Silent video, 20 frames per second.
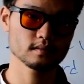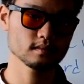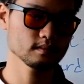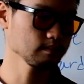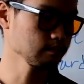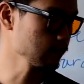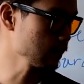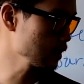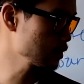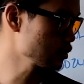
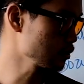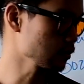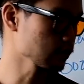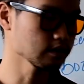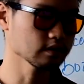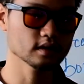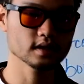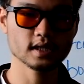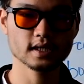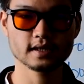make sure
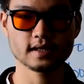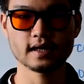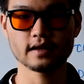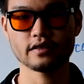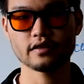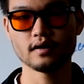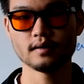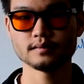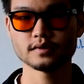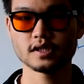to click
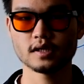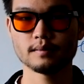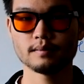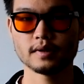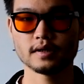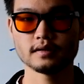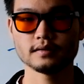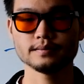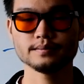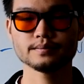that thumbs up
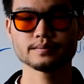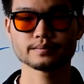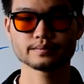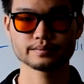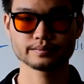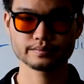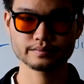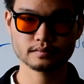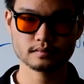button,